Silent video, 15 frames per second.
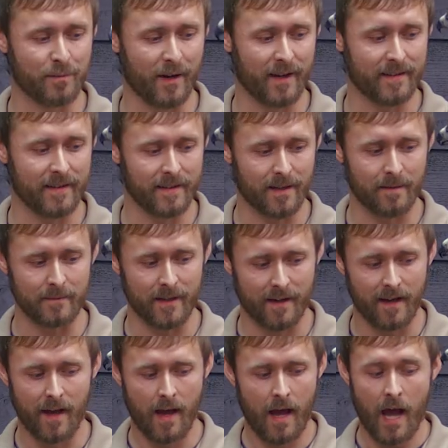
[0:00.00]
you brought that up.
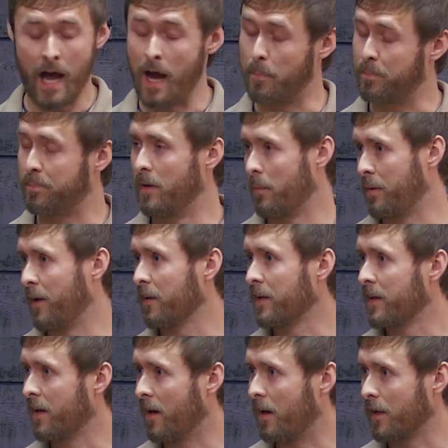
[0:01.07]
Yeah,
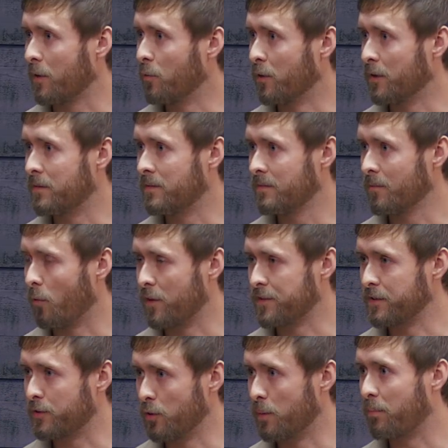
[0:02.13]
apparently Hollywood
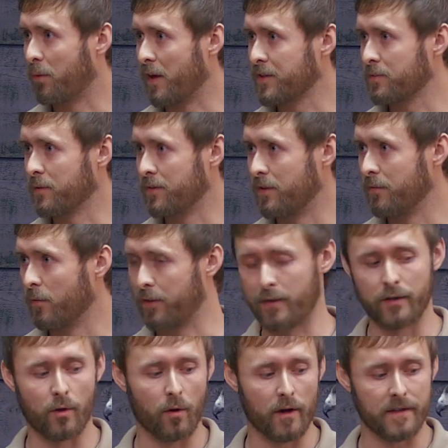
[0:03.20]
wasn't too impressed with, with
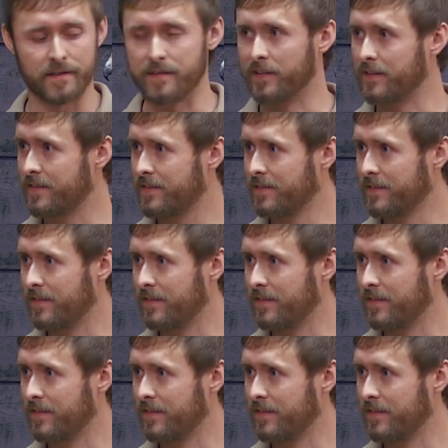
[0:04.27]
the noise that,